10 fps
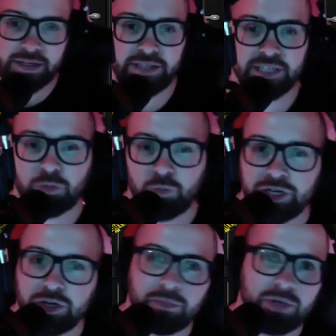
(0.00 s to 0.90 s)
This
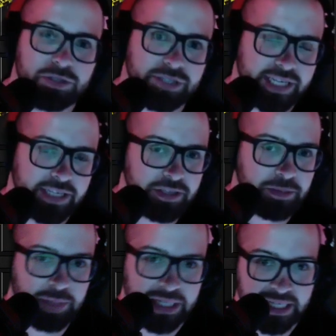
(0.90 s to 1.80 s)
will most likely
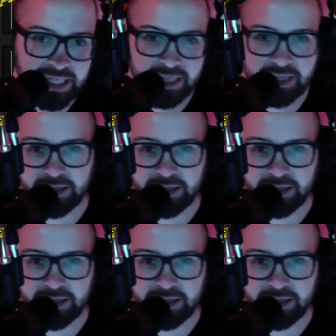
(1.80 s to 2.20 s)
be